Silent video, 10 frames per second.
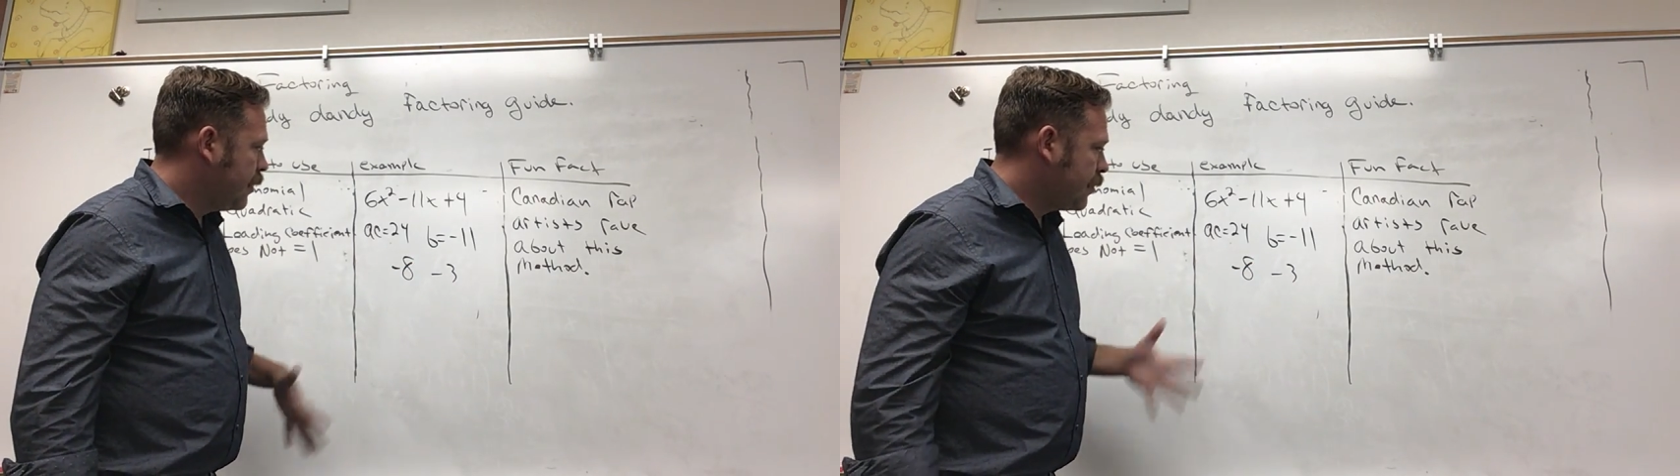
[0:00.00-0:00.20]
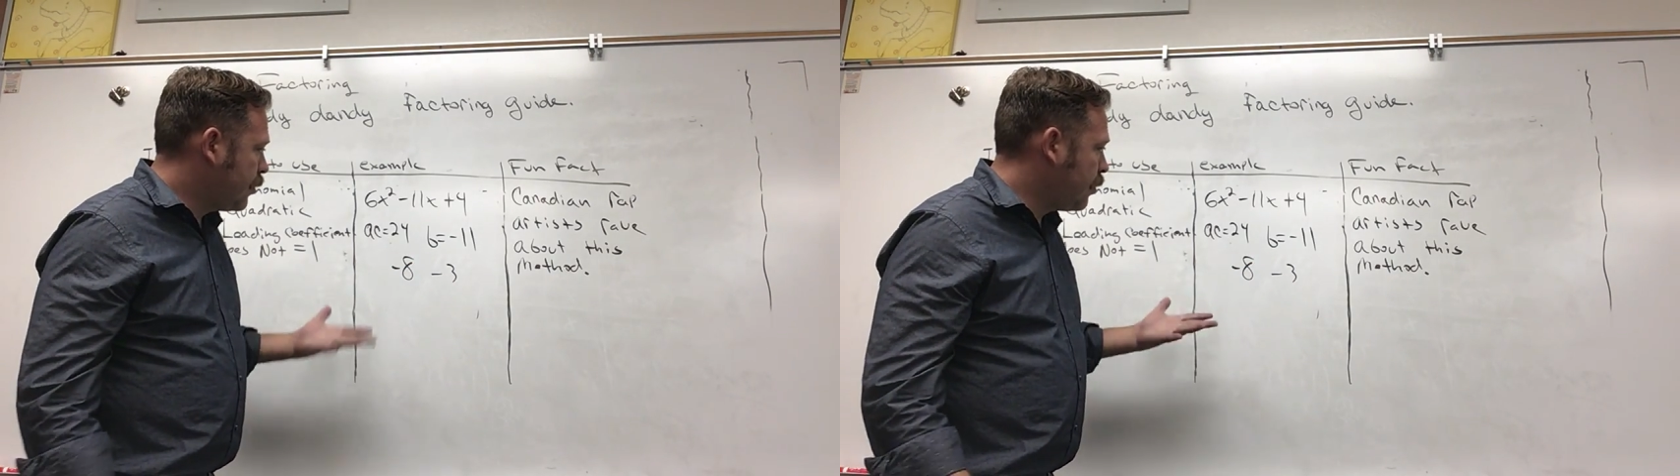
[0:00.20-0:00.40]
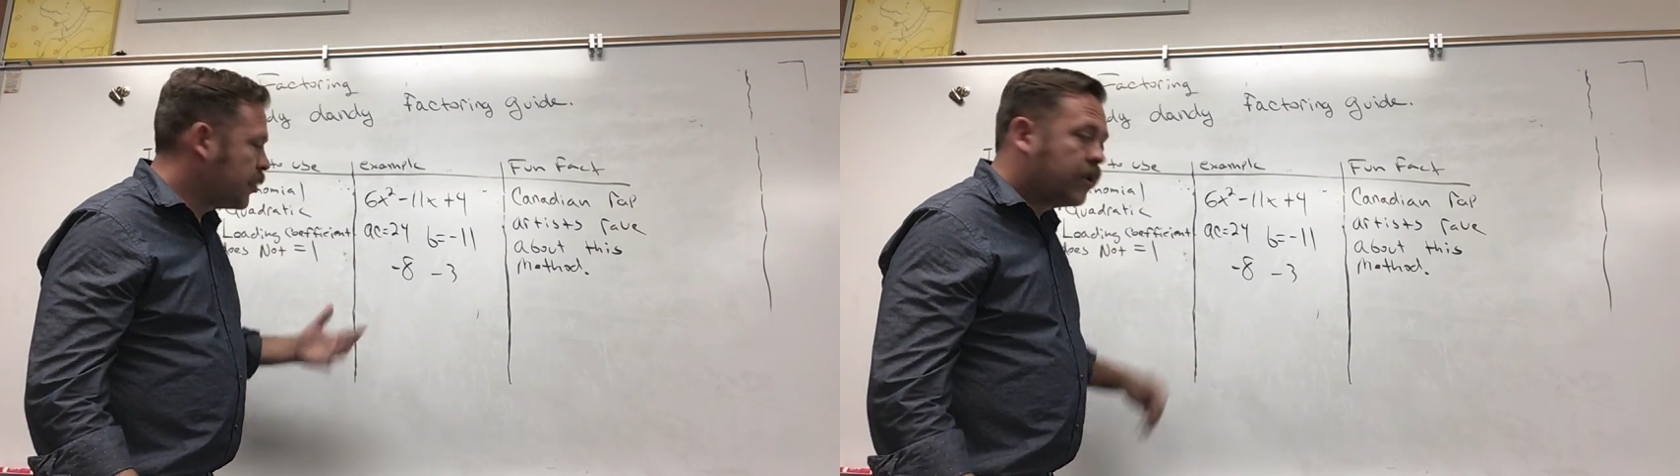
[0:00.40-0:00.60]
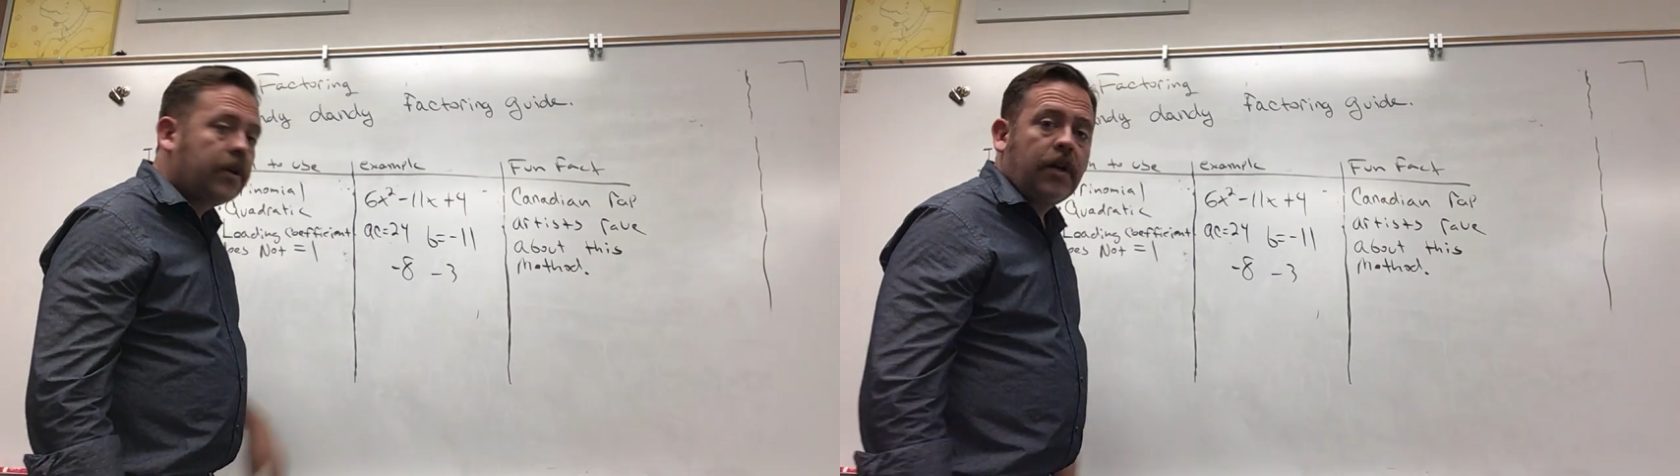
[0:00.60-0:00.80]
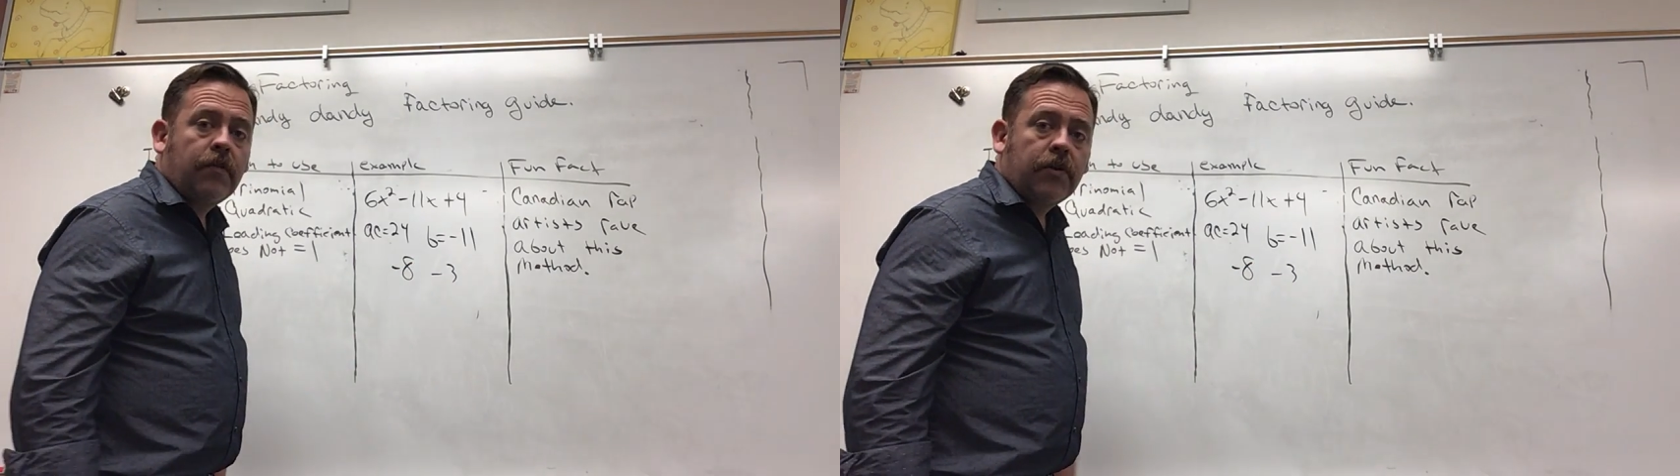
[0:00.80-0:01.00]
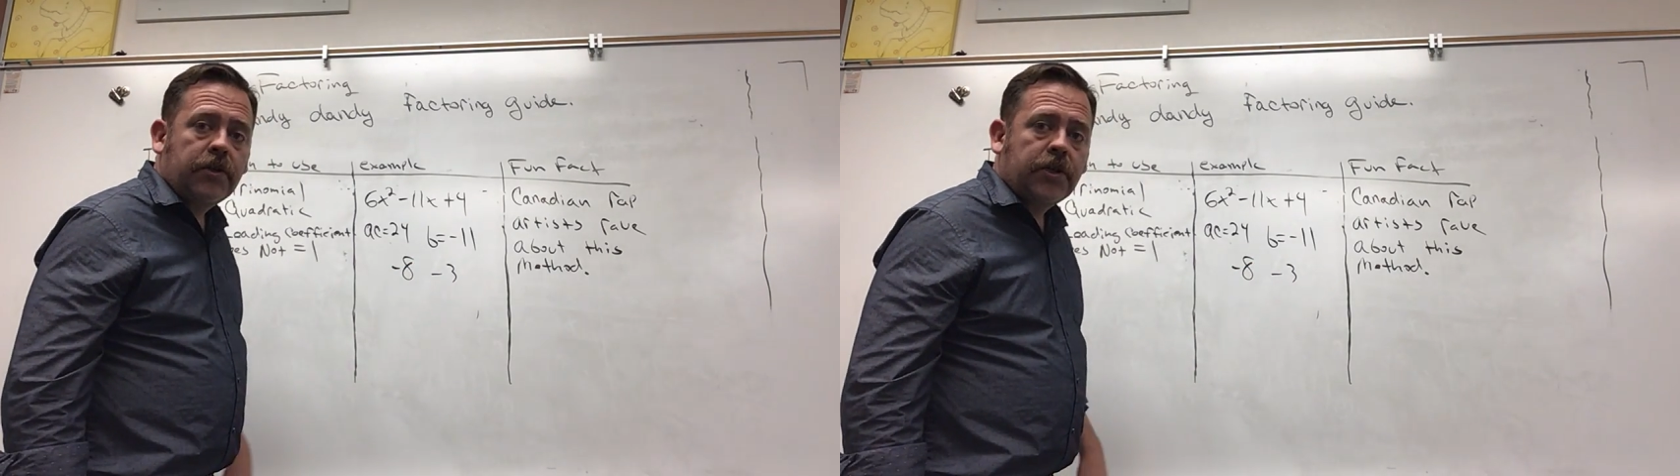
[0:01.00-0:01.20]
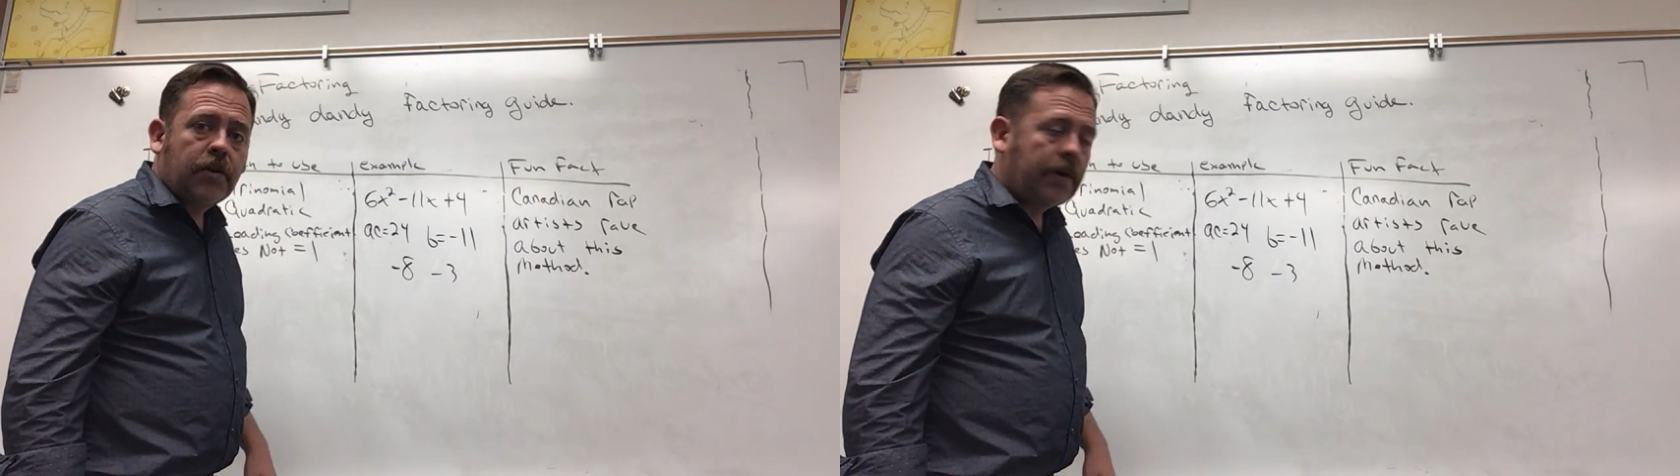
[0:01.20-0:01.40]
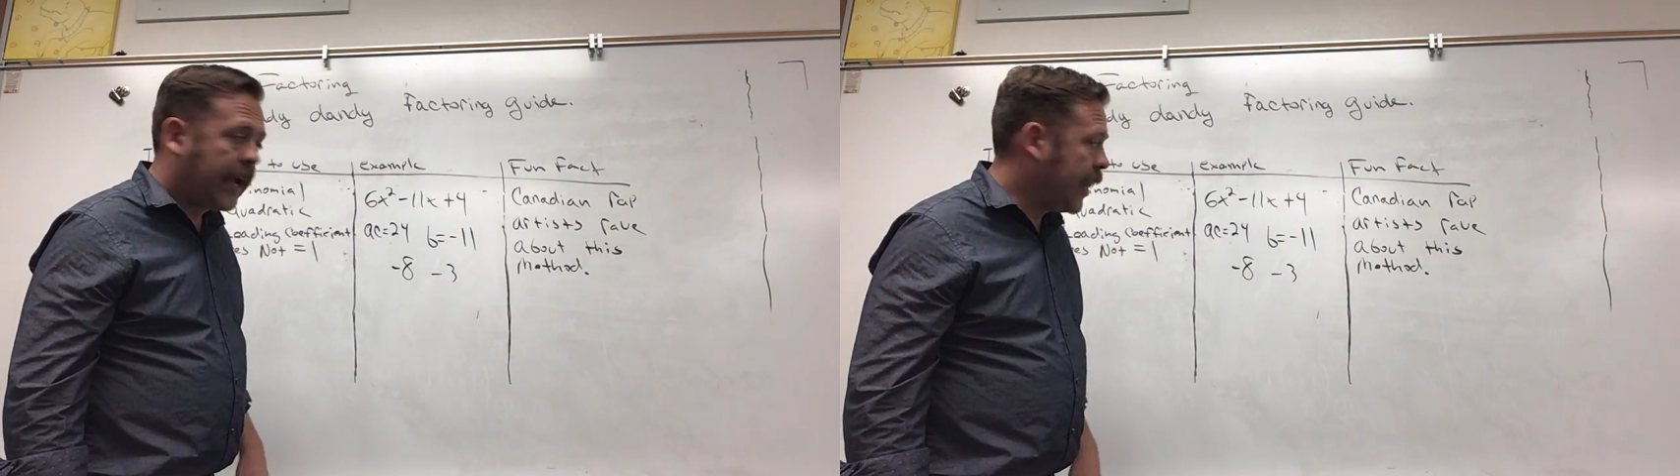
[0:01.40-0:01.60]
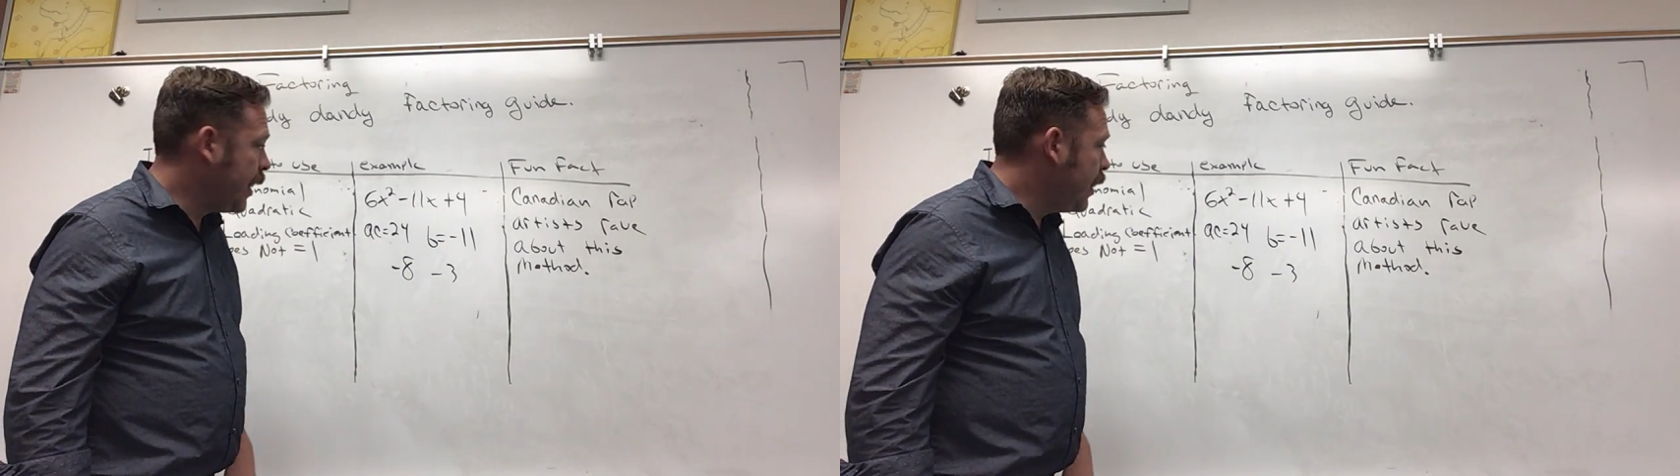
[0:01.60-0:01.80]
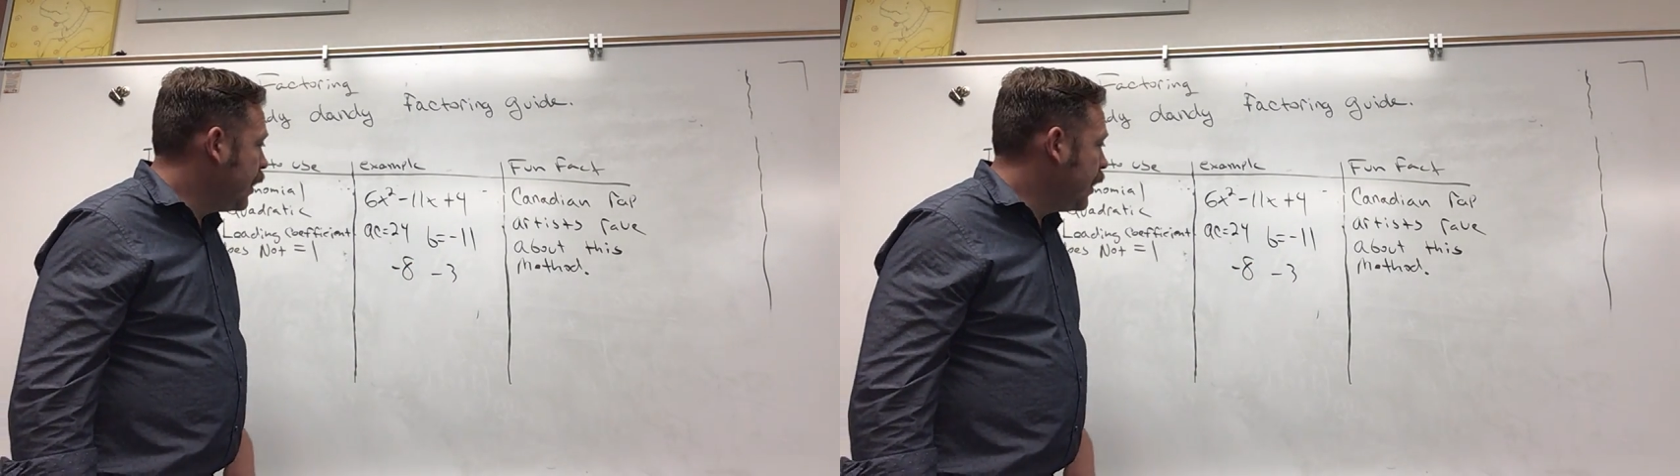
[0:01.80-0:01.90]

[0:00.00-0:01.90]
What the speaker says: So those are the numbers, okay?